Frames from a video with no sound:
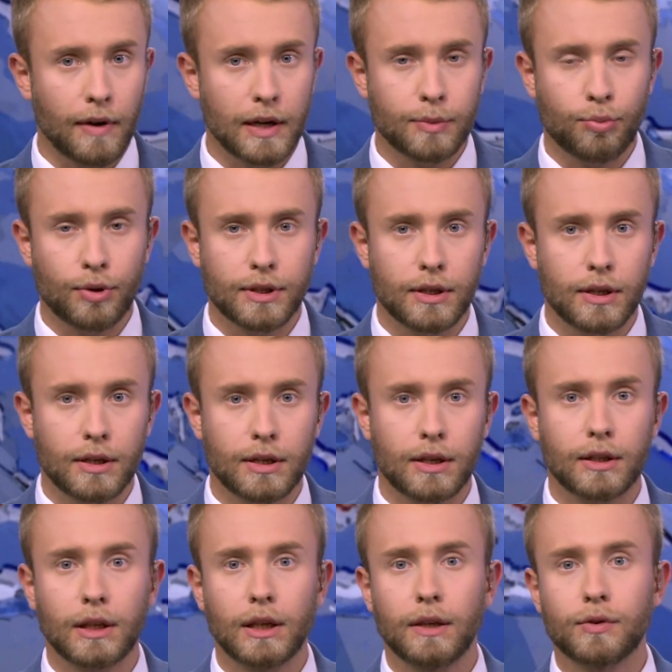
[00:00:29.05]
Vice President
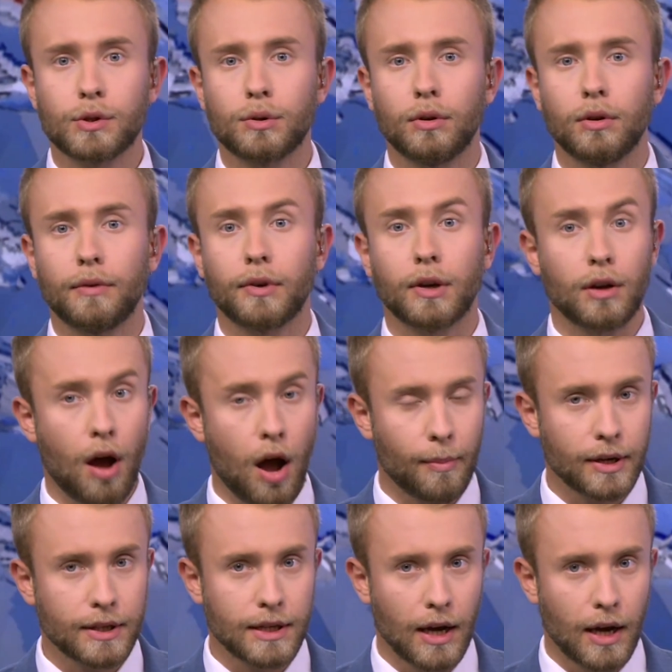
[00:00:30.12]
at Kyiv School of
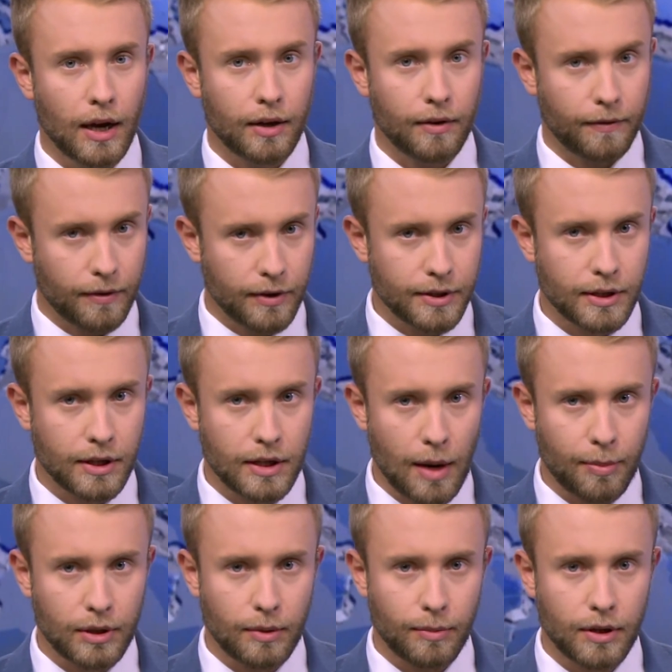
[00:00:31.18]
Economics and First
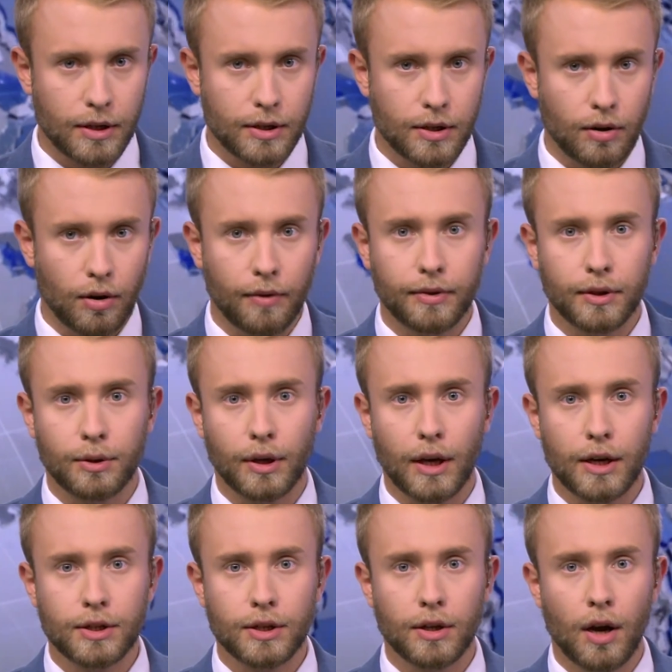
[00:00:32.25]
Deputy Minister of
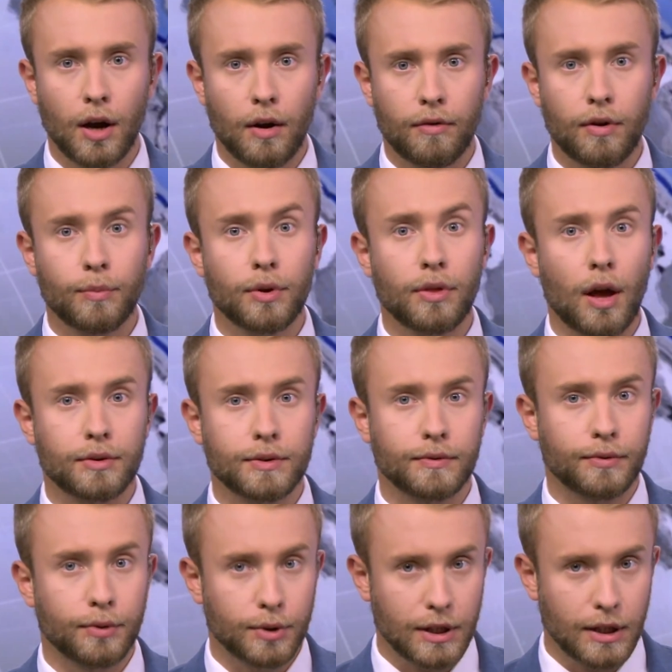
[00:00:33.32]
Education from
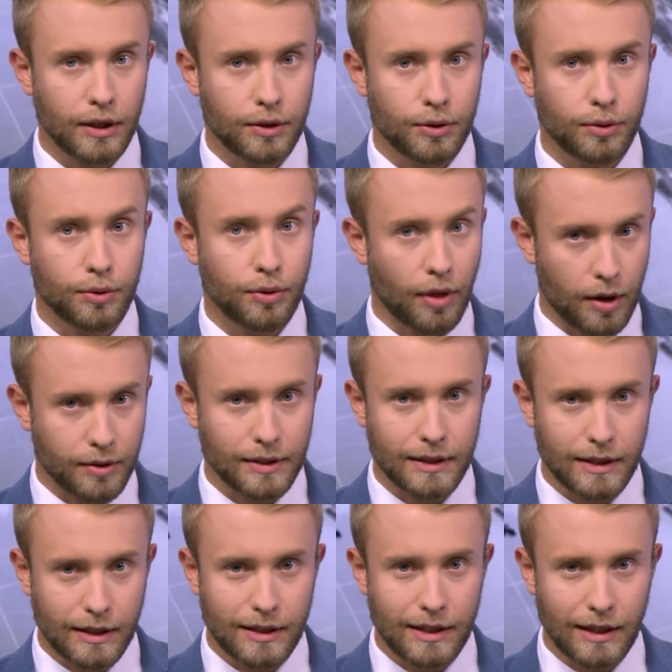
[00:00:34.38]
2014 to
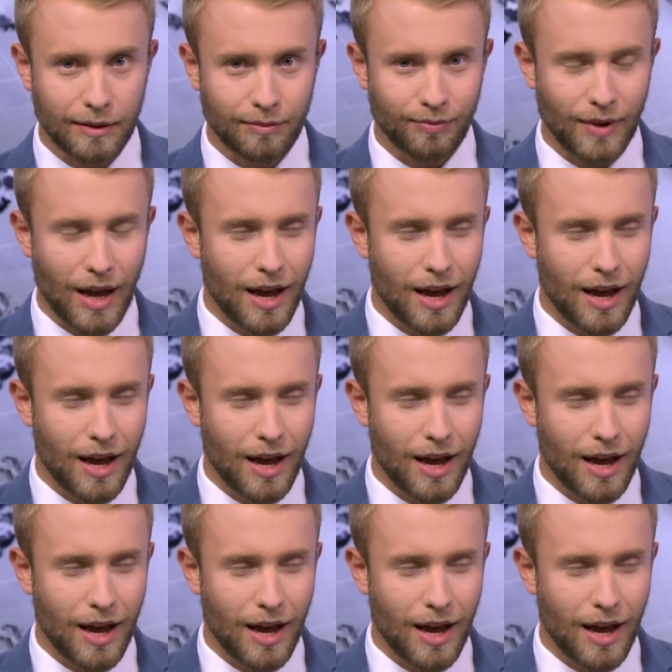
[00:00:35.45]
2016.